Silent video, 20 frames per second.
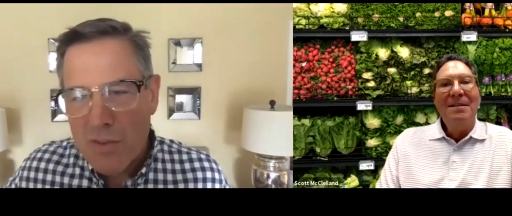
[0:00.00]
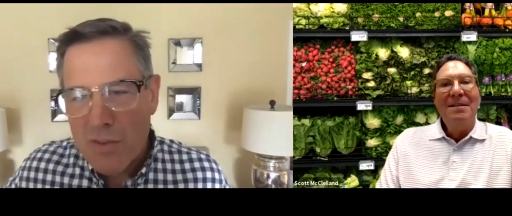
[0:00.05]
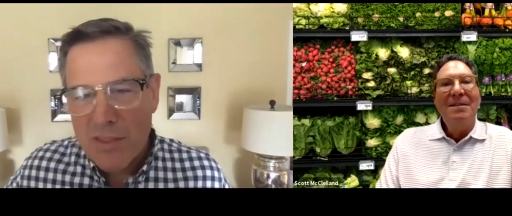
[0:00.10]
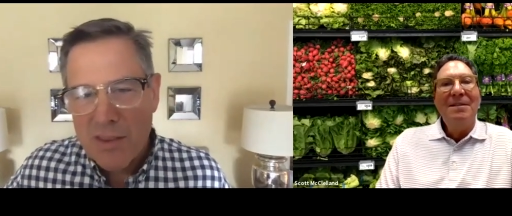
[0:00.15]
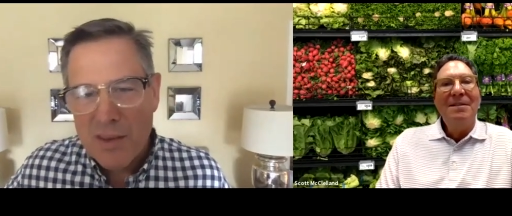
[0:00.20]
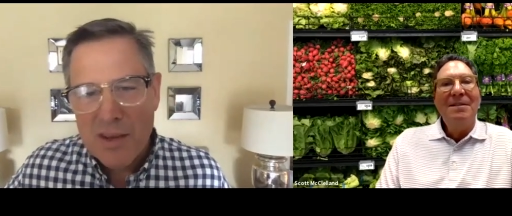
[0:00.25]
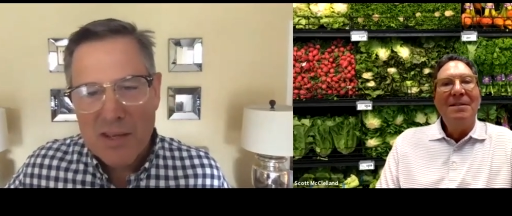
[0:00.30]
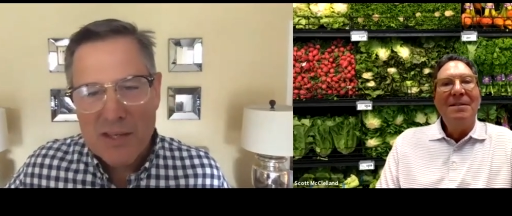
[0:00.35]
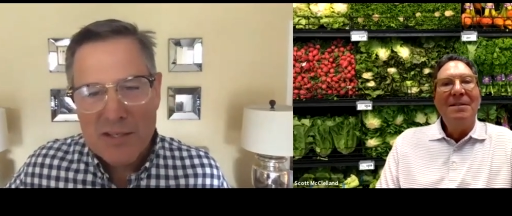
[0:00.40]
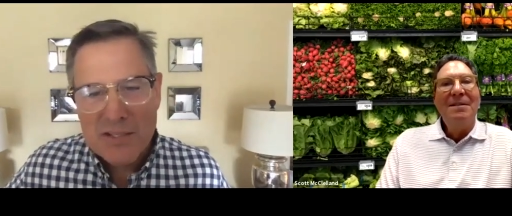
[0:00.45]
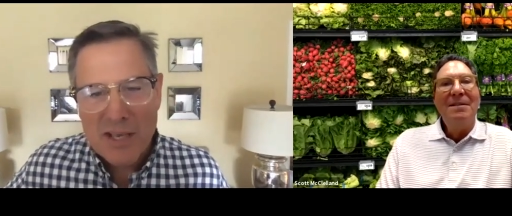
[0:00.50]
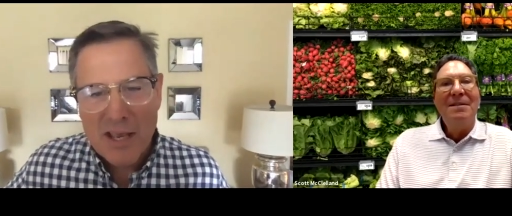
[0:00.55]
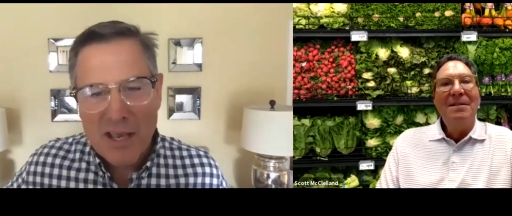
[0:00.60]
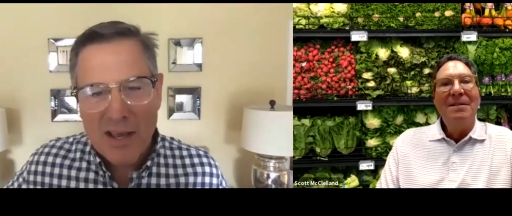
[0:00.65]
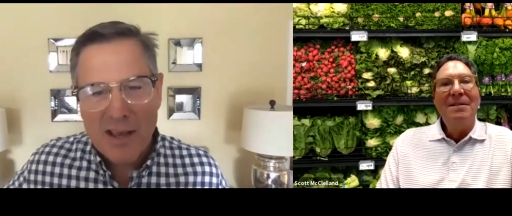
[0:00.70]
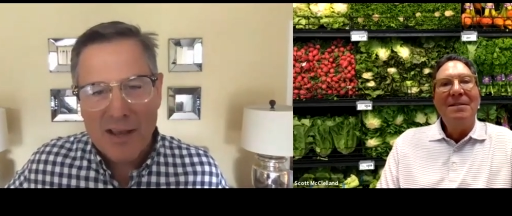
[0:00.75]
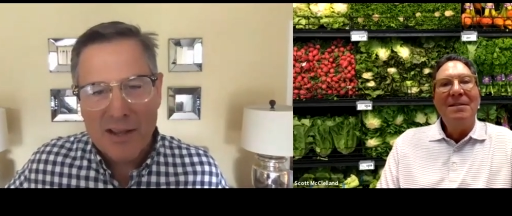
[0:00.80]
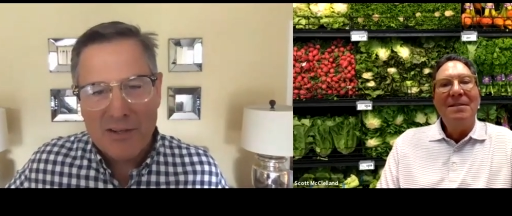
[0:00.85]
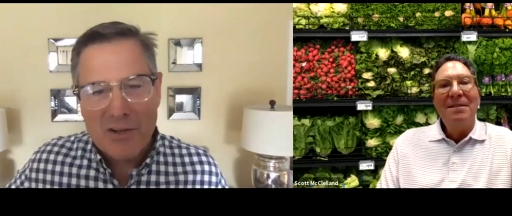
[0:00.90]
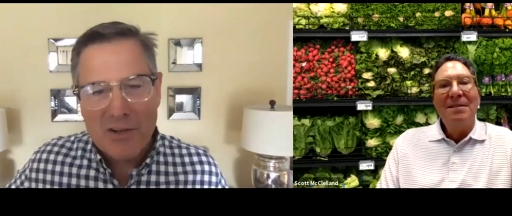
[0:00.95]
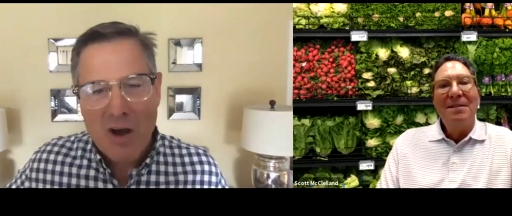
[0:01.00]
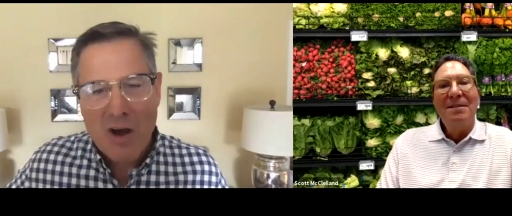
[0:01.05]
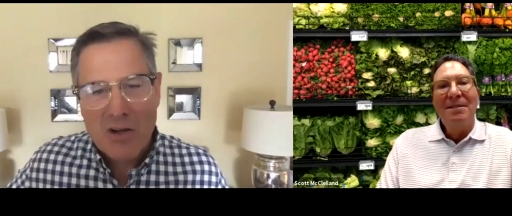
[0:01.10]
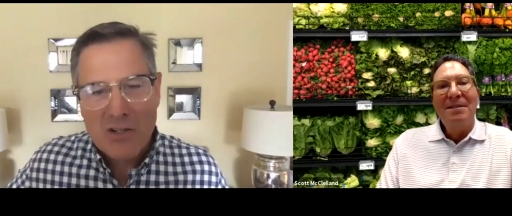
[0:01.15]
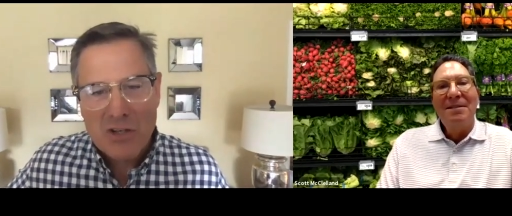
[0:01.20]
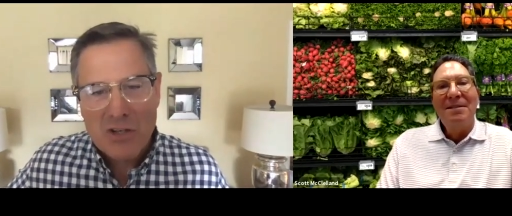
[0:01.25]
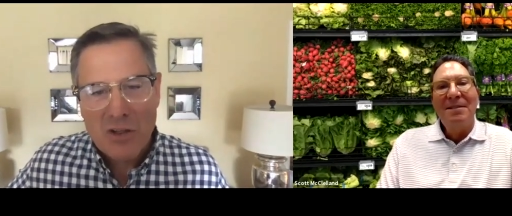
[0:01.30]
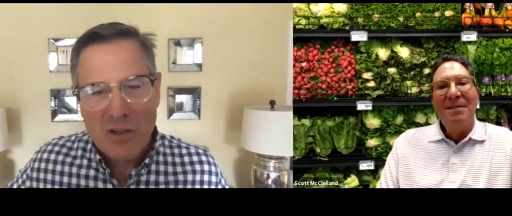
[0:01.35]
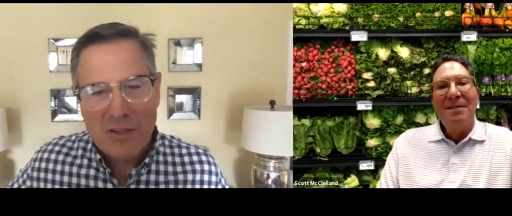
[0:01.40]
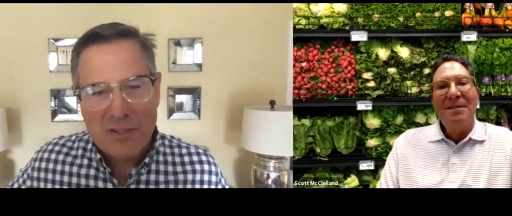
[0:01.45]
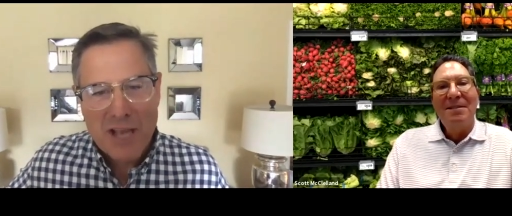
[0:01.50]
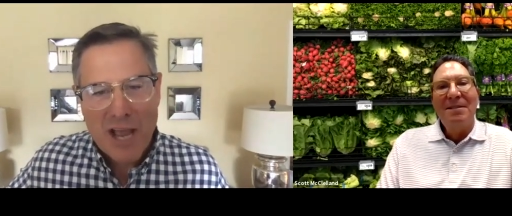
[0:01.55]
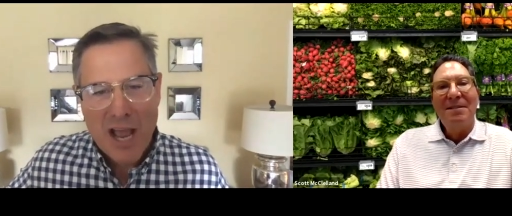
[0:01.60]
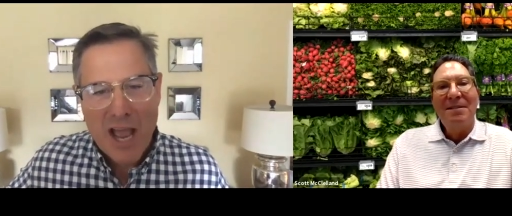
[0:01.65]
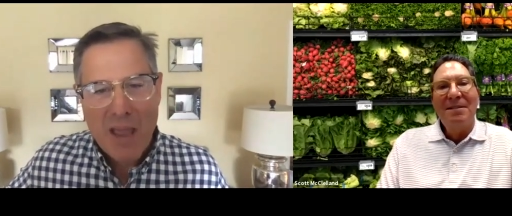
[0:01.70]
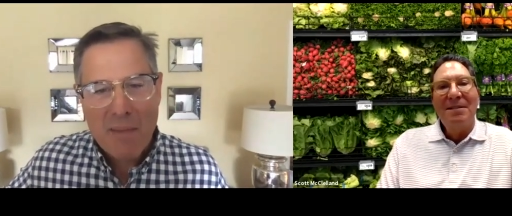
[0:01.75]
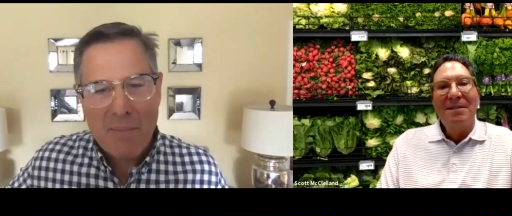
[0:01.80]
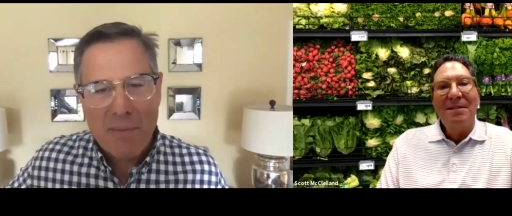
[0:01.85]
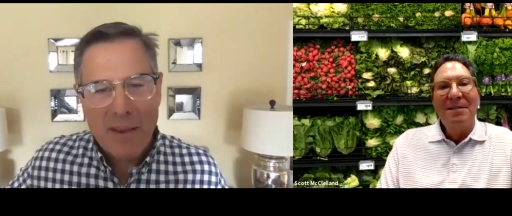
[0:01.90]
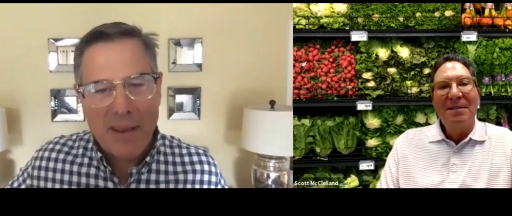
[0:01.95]
Speaker 1: these uh, talks all the
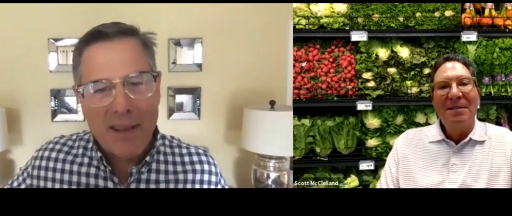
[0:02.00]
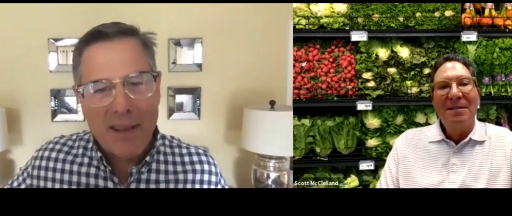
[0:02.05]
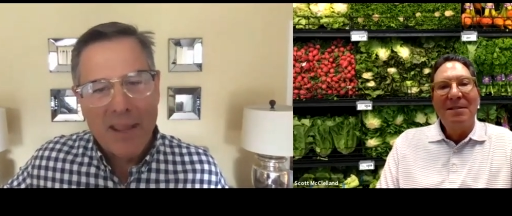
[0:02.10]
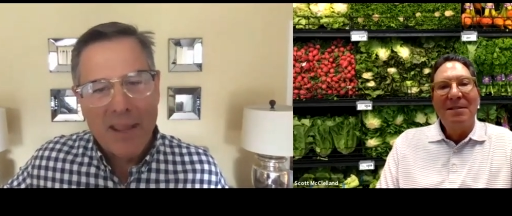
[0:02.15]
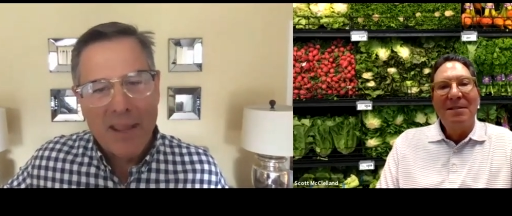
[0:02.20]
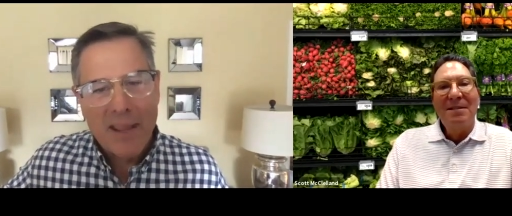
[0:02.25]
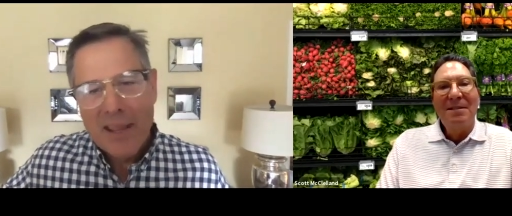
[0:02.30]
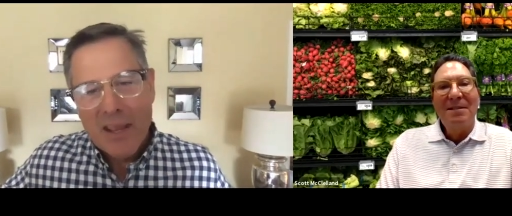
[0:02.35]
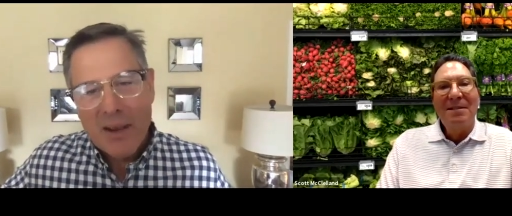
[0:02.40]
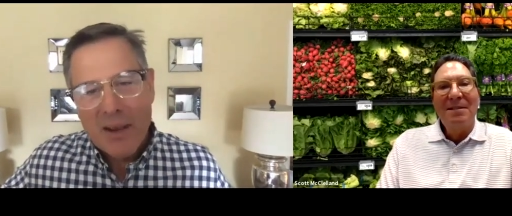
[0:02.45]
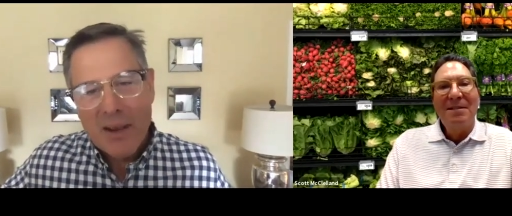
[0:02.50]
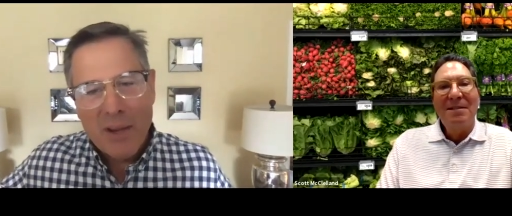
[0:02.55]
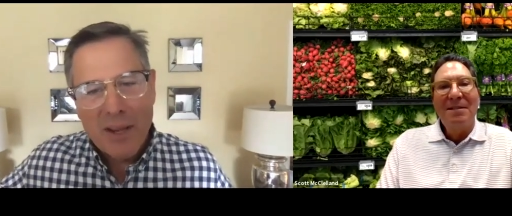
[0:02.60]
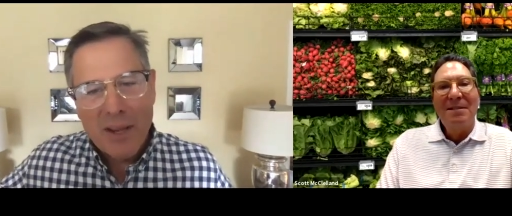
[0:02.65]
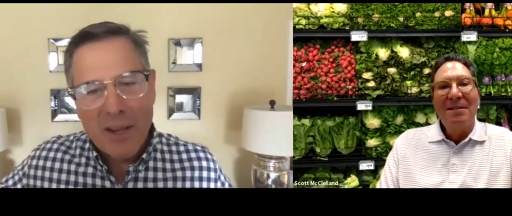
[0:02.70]
time, and we